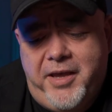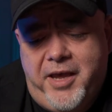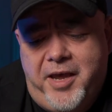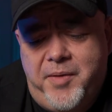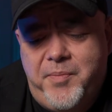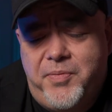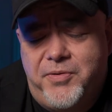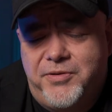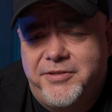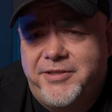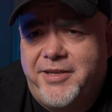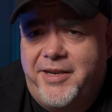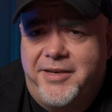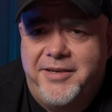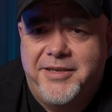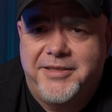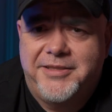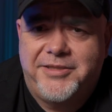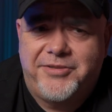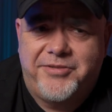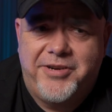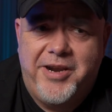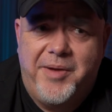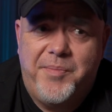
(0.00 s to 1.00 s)
we can post that on
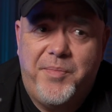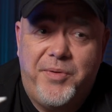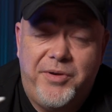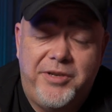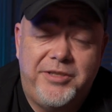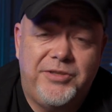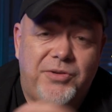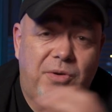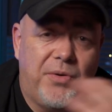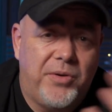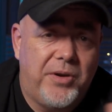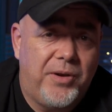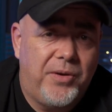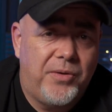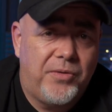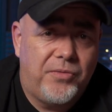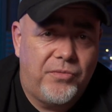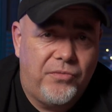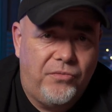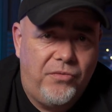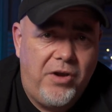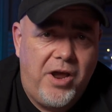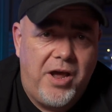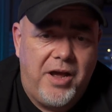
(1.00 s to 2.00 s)
Instagram, but it's going to look
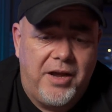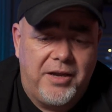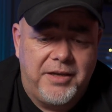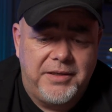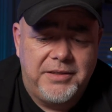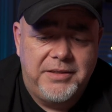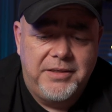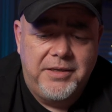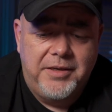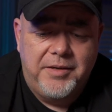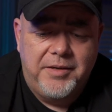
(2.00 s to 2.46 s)
wrong